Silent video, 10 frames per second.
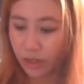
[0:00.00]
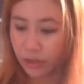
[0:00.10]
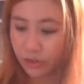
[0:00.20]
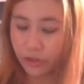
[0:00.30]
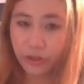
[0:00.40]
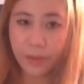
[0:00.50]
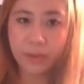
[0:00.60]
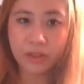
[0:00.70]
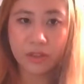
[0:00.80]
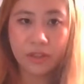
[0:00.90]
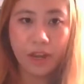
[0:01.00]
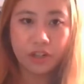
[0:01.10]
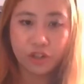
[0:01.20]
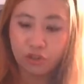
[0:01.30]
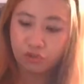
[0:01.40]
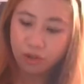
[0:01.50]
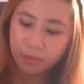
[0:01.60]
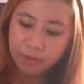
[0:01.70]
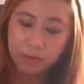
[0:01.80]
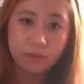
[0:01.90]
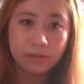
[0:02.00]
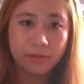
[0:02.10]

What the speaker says: So you're able to attach the straps